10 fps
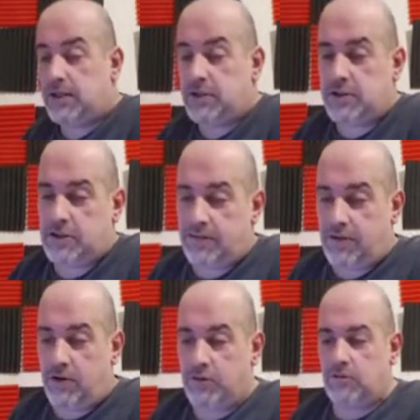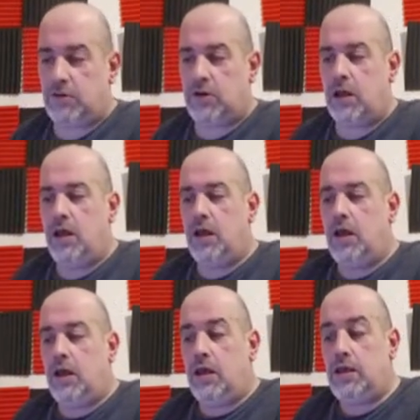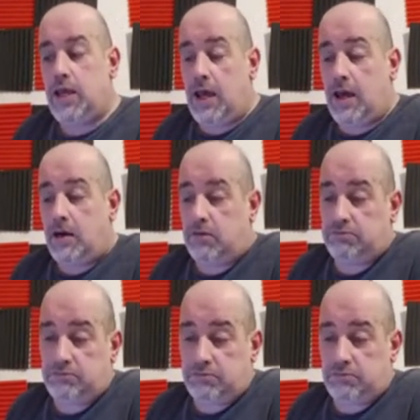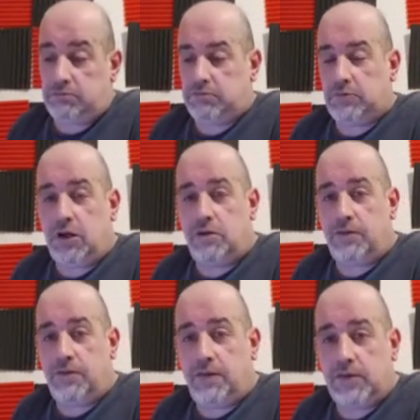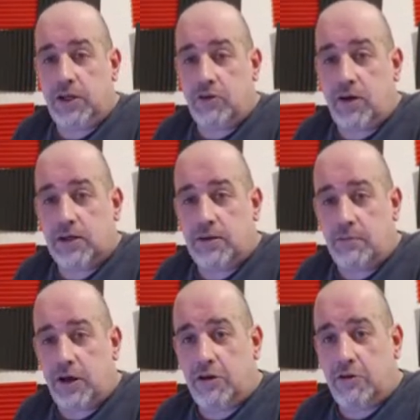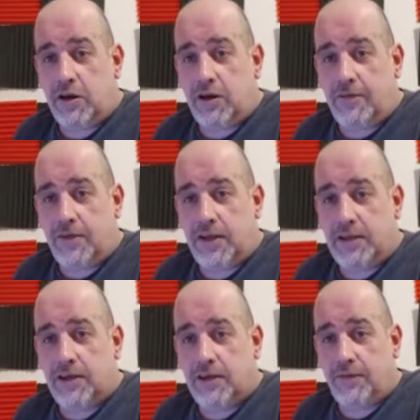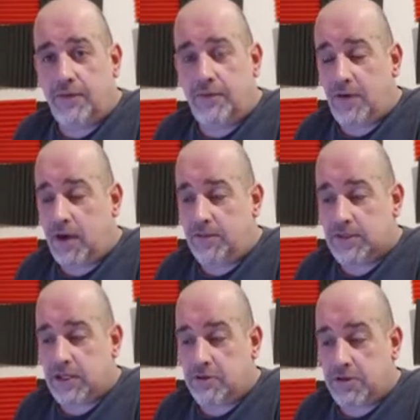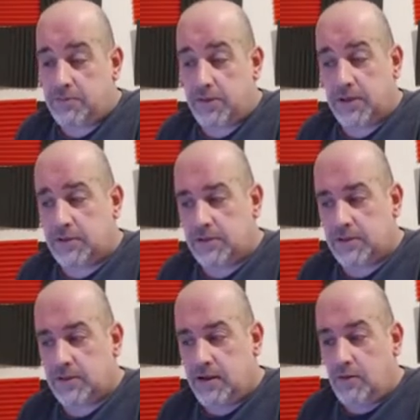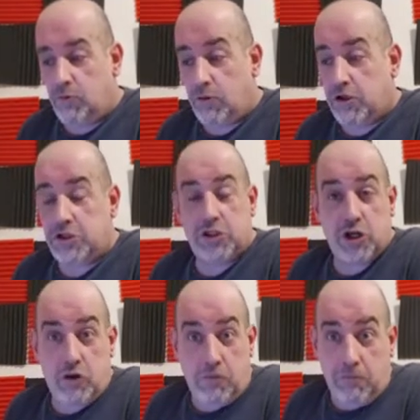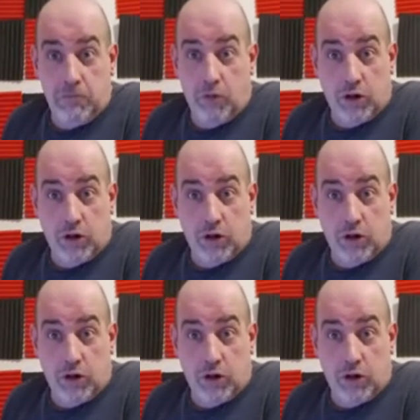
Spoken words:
but this is a final one. Yeah. Under 15 grand can buy you a lot of E34 5 series, but one or two